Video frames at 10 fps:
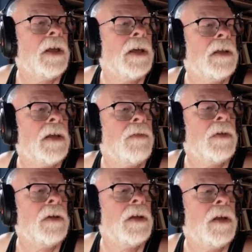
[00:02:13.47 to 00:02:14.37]
that could
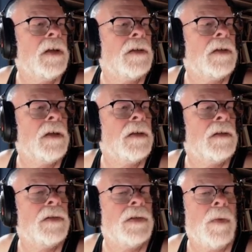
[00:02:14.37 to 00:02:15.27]
definitely get
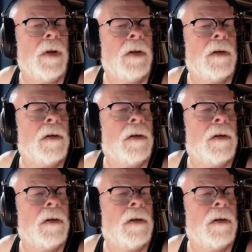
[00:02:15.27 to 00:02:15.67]
smaller.